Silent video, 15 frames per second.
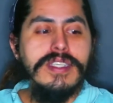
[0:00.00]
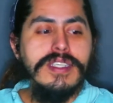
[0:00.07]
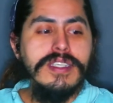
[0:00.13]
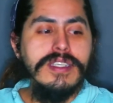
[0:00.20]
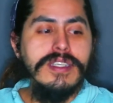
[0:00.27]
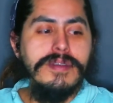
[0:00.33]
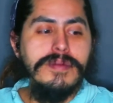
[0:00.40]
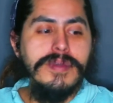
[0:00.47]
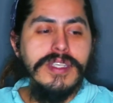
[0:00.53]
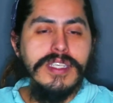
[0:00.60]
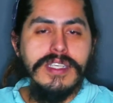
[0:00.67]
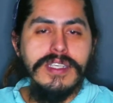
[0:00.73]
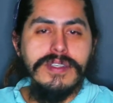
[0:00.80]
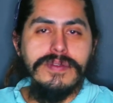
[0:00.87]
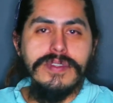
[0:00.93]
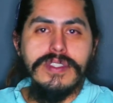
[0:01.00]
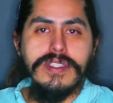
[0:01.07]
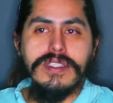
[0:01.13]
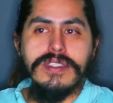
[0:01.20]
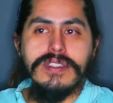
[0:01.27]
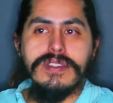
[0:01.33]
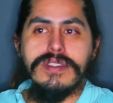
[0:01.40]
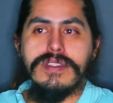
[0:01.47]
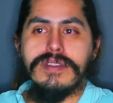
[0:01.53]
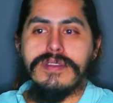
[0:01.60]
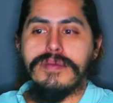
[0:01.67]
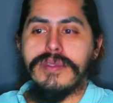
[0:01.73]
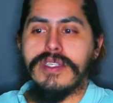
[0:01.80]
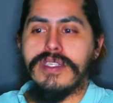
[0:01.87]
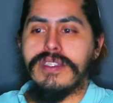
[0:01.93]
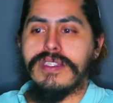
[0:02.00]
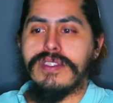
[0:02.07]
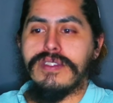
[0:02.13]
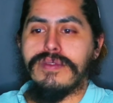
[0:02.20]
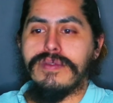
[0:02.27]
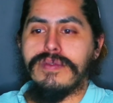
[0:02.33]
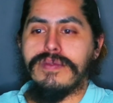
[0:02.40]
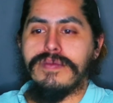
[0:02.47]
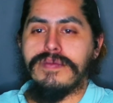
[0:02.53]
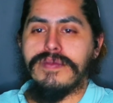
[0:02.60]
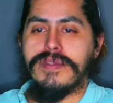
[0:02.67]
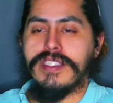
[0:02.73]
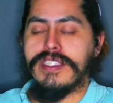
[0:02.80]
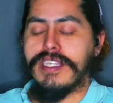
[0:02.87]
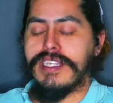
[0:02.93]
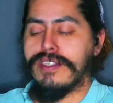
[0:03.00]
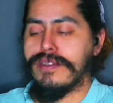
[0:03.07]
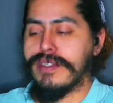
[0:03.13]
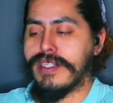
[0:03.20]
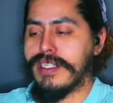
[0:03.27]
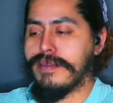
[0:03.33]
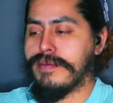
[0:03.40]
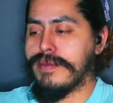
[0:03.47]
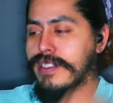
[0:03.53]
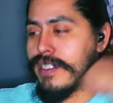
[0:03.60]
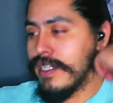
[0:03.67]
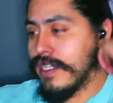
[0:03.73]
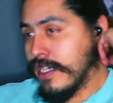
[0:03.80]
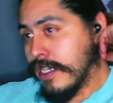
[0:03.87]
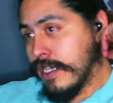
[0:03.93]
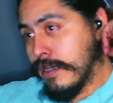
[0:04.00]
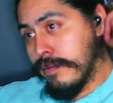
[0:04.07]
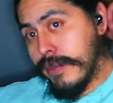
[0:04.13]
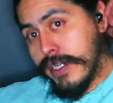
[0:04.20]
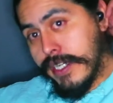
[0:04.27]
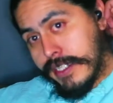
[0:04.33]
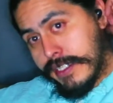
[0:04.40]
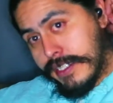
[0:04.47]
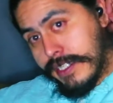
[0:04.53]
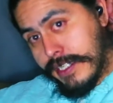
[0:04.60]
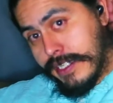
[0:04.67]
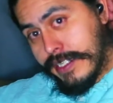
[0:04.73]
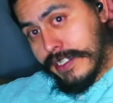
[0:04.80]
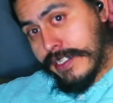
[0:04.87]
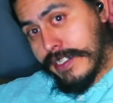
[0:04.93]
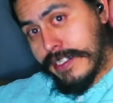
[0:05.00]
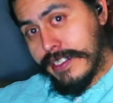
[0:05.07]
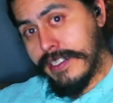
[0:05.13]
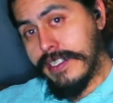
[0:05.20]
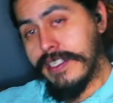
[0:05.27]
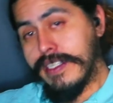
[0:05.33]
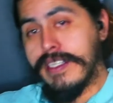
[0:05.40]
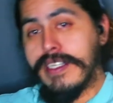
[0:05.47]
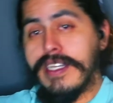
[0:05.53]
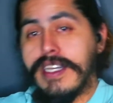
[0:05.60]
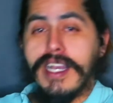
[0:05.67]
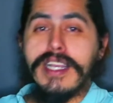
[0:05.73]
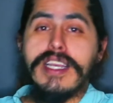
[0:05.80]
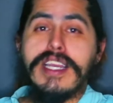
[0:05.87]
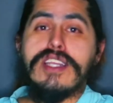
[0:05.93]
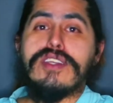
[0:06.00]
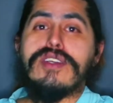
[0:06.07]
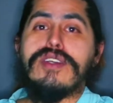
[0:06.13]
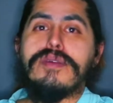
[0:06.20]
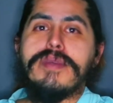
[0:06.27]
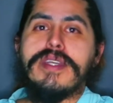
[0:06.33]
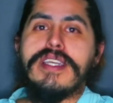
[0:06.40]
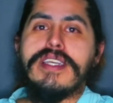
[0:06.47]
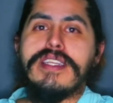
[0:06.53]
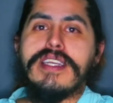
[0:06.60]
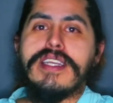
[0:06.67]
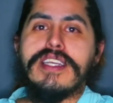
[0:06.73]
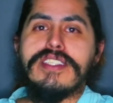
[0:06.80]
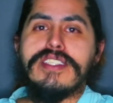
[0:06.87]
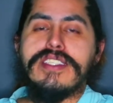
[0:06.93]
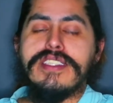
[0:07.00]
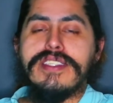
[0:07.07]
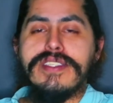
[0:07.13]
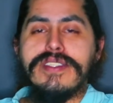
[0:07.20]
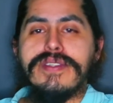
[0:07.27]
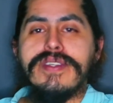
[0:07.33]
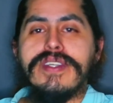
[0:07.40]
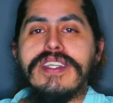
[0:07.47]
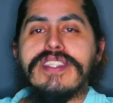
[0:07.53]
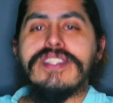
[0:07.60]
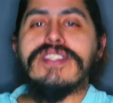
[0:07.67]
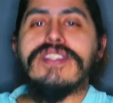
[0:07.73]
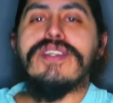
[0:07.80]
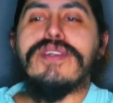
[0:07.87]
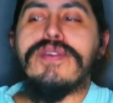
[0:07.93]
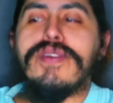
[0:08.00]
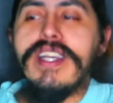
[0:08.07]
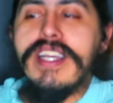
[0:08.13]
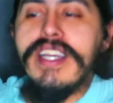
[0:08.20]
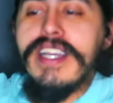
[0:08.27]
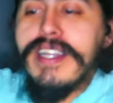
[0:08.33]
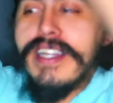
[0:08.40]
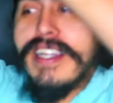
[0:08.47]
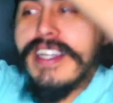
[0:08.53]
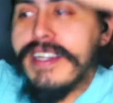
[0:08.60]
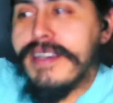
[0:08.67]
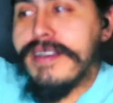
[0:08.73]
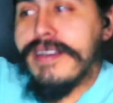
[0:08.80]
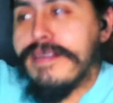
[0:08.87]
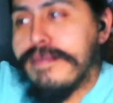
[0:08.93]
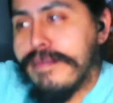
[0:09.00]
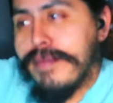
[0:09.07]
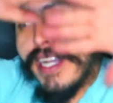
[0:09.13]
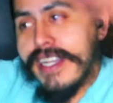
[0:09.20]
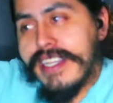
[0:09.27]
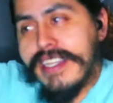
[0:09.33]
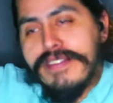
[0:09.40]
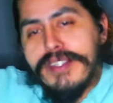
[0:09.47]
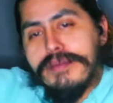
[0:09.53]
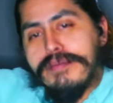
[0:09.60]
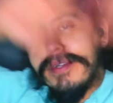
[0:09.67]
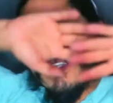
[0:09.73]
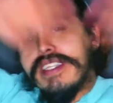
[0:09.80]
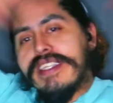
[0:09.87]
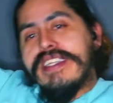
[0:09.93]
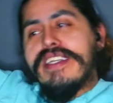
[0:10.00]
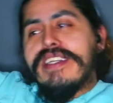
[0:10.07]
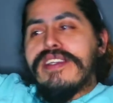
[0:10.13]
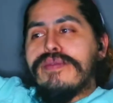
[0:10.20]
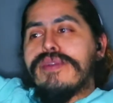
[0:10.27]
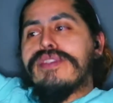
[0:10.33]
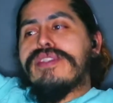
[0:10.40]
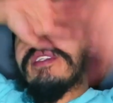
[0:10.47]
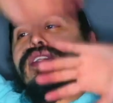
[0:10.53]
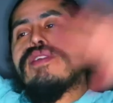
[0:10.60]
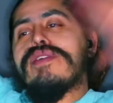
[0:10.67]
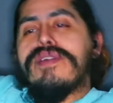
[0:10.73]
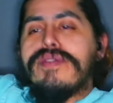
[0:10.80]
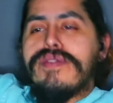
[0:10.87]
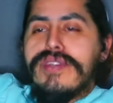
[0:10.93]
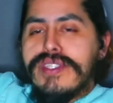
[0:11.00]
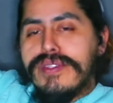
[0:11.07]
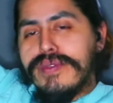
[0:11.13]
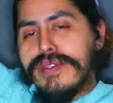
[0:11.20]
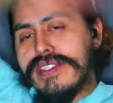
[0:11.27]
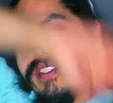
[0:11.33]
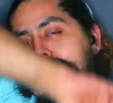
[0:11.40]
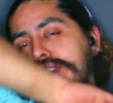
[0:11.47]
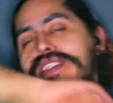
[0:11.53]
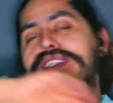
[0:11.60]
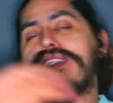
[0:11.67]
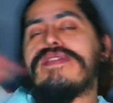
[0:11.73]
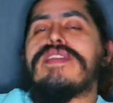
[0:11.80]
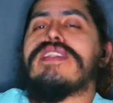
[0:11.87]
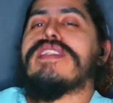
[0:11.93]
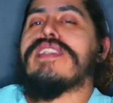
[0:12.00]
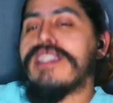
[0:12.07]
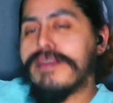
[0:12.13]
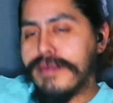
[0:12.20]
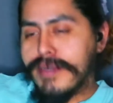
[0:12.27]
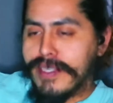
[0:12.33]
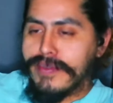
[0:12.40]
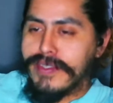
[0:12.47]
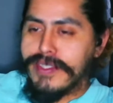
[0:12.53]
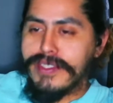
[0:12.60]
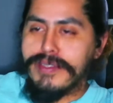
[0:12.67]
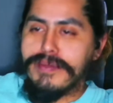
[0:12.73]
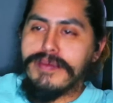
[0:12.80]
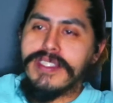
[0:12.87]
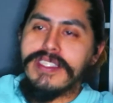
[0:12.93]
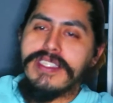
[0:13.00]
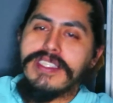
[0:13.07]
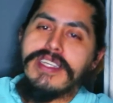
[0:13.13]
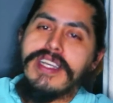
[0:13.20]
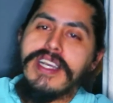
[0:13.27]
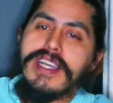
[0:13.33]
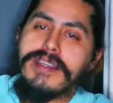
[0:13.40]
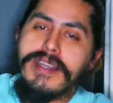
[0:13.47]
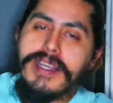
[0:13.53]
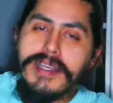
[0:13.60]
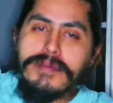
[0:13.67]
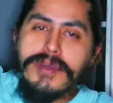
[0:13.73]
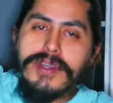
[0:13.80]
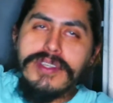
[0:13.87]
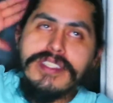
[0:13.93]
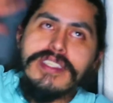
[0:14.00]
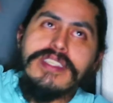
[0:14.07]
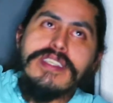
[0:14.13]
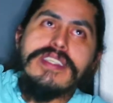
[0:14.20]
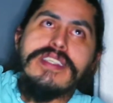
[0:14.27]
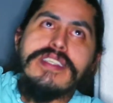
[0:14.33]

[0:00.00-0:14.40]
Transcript: come hang out with us and play a lot of Nintendo games. But I gotta go, man. I got shit to do. So, bye everybody. We'll see you over at twitch.tv slash badwizardmedia. I, I'm Artie.